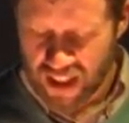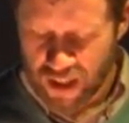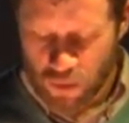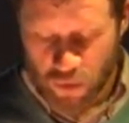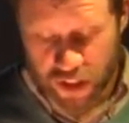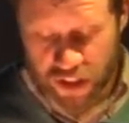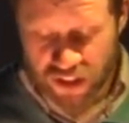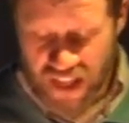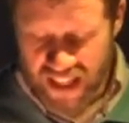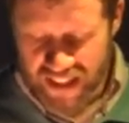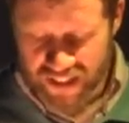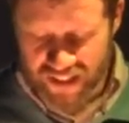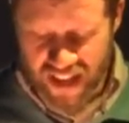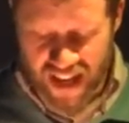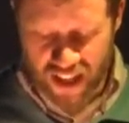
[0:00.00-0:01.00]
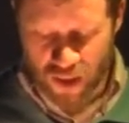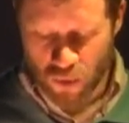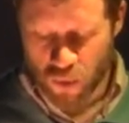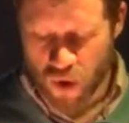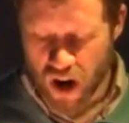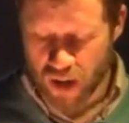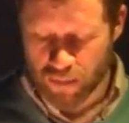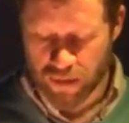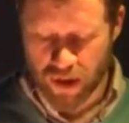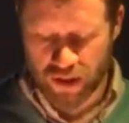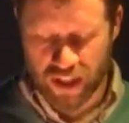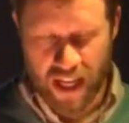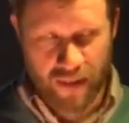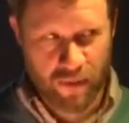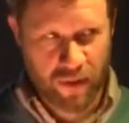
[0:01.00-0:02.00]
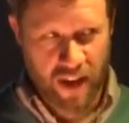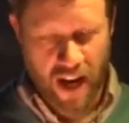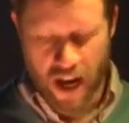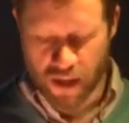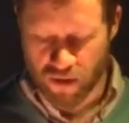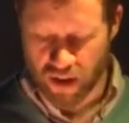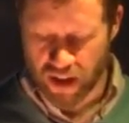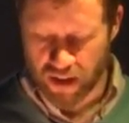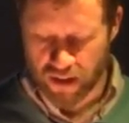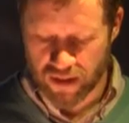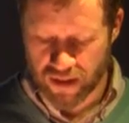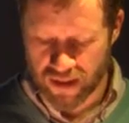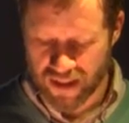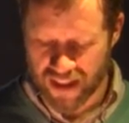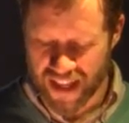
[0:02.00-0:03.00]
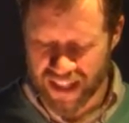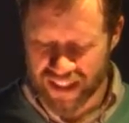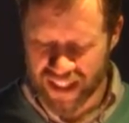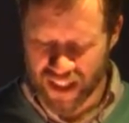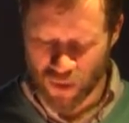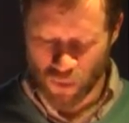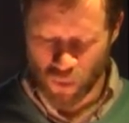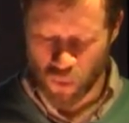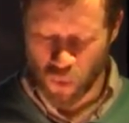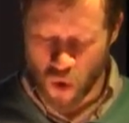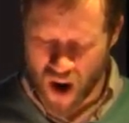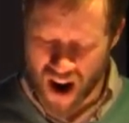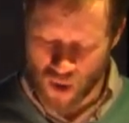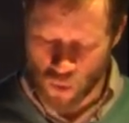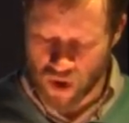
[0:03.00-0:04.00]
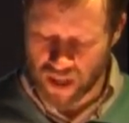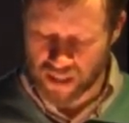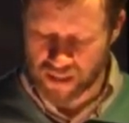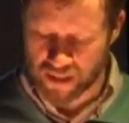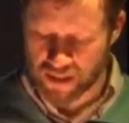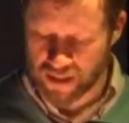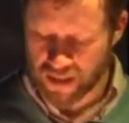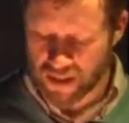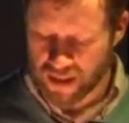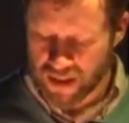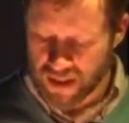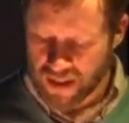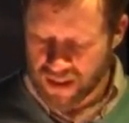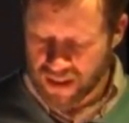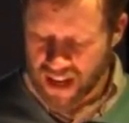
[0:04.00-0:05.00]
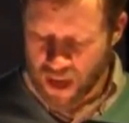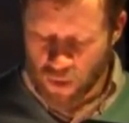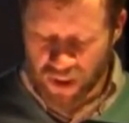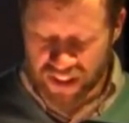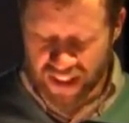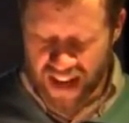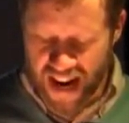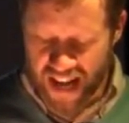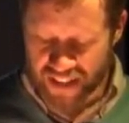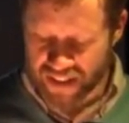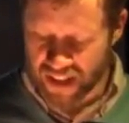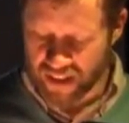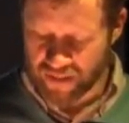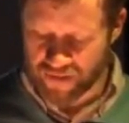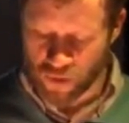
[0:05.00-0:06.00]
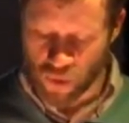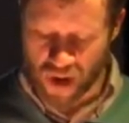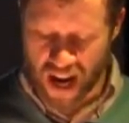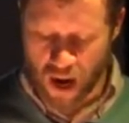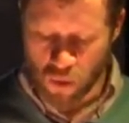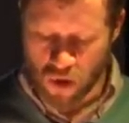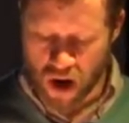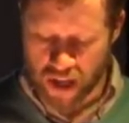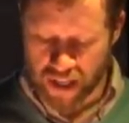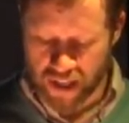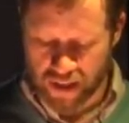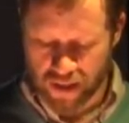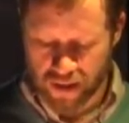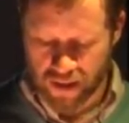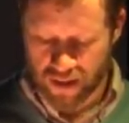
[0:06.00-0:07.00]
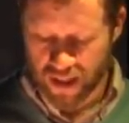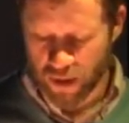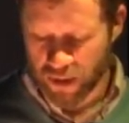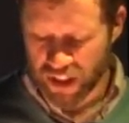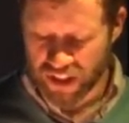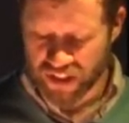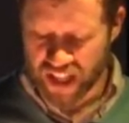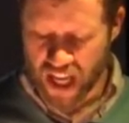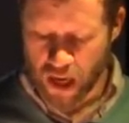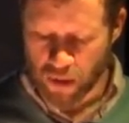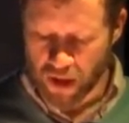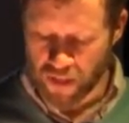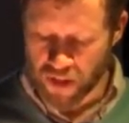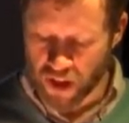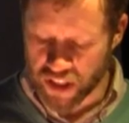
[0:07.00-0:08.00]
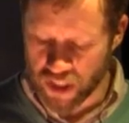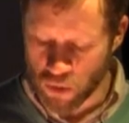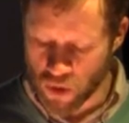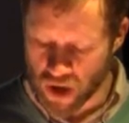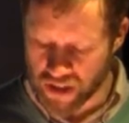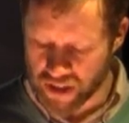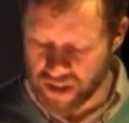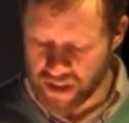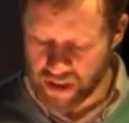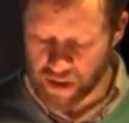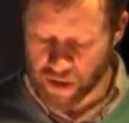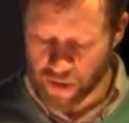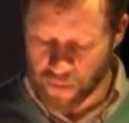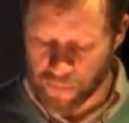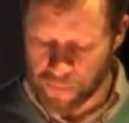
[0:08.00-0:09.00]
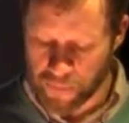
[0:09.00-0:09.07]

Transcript: Which is not to say I didn't want a blowjob from Catherine. I just didn't want one. I wasn't asking for what I wanted, I was just saying what I thought she wanted to hear.